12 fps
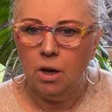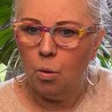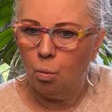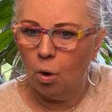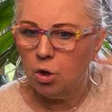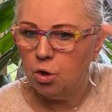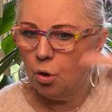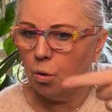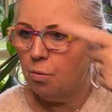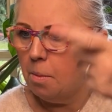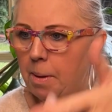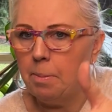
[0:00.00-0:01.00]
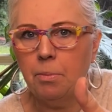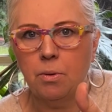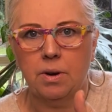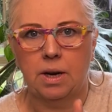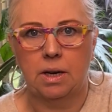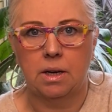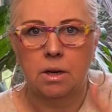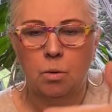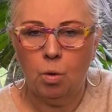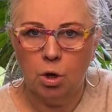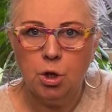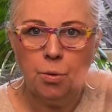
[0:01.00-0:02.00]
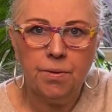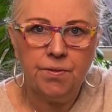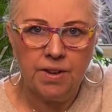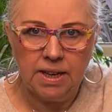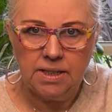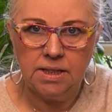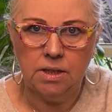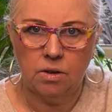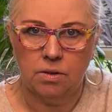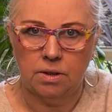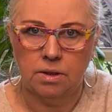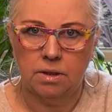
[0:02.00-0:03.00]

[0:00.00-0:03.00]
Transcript: what you're remembering, what you're reflecting on.